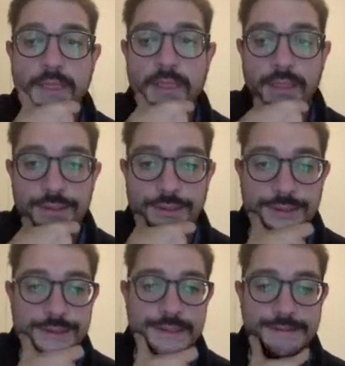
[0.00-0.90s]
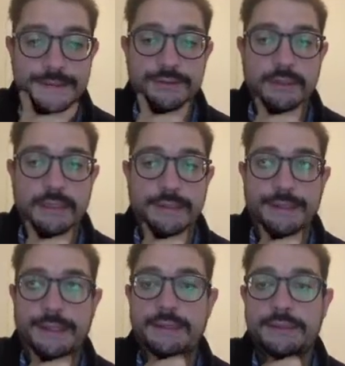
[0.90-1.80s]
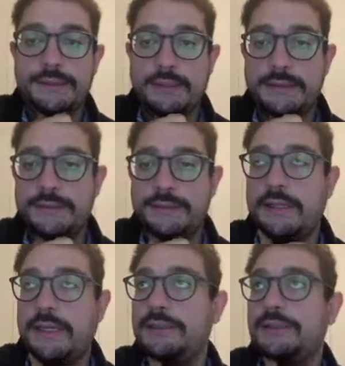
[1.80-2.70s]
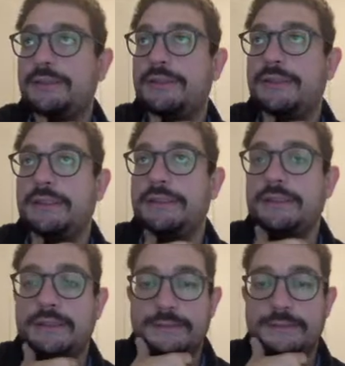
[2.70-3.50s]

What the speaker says: So this hasn't run yet. So let's try to do this.